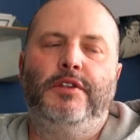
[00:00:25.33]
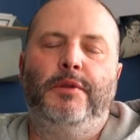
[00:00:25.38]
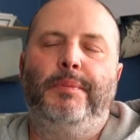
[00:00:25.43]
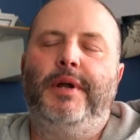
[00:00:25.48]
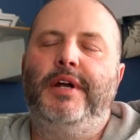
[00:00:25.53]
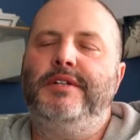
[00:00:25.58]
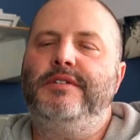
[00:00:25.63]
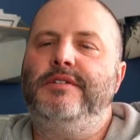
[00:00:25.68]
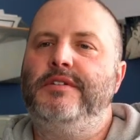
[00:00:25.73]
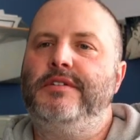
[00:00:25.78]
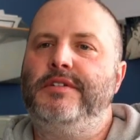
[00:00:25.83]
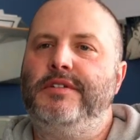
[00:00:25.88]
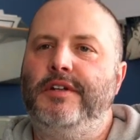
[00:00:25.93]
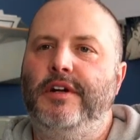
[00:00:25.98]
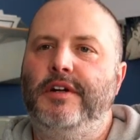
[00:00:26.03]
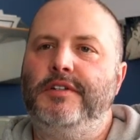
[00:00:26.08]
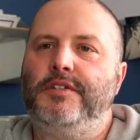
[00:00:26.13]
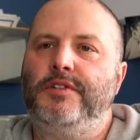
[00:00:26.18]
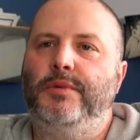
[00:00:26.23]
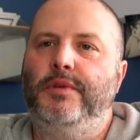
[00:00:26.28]
the process
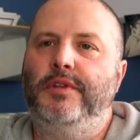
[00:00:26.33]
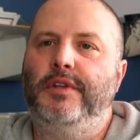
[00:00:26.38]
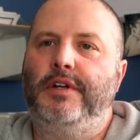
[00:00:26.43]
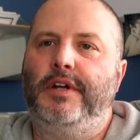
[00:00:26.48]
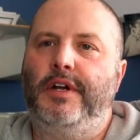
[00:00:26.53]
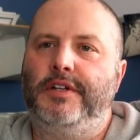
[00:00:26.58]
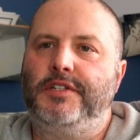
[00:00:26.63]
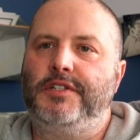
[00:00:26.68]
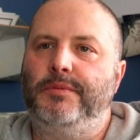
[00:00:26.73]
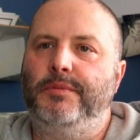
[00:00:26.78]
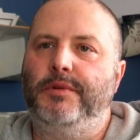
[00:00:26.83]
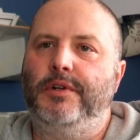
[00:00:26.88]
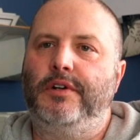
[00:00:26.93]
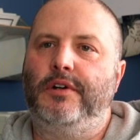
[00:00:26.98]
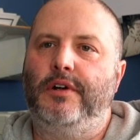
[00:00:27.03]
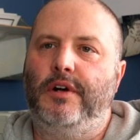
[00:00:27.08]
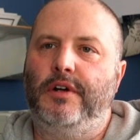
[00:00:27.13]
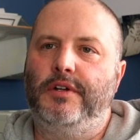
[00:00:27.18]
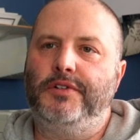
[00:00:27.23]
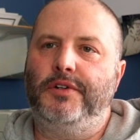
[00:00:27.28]
starts when the customer
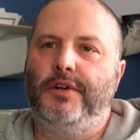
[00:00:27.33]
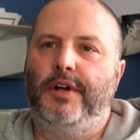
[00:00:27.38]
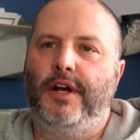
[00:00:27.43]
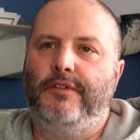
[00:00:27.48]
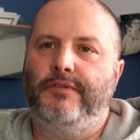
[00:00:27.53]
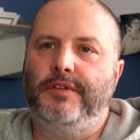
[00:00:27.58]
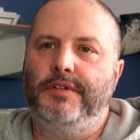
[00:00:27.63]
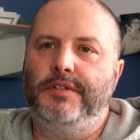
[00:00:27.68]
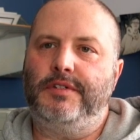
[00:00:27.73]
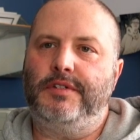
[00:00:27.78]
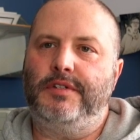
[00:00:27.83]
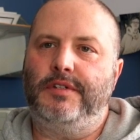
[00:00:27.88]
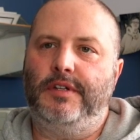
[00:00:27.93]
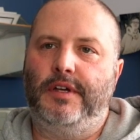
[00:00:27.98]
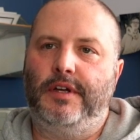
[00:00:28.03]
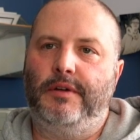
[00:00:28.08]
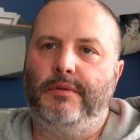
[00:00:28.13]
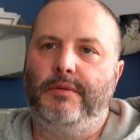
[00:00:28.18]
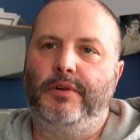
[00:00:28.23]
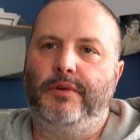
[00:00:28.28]
calls our office
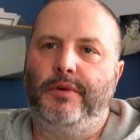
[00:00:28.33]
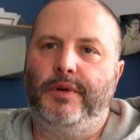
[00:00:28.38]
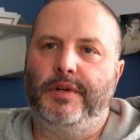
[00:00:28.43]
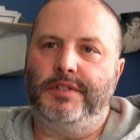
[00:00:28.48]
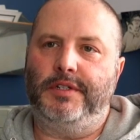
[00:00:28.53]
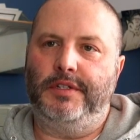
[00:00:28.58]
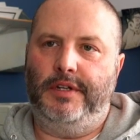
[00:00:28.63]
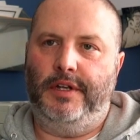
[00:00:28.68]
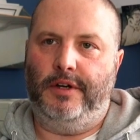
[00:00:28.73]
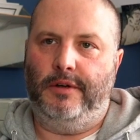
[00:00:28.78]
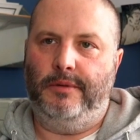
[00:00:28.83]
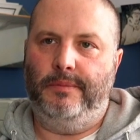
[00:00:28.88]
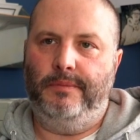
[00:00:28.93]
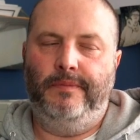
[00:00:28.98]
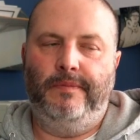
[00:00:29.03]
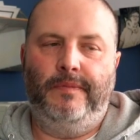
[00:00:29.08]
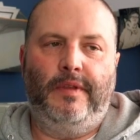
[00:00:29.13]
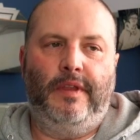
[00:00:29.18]
uh, requesting help.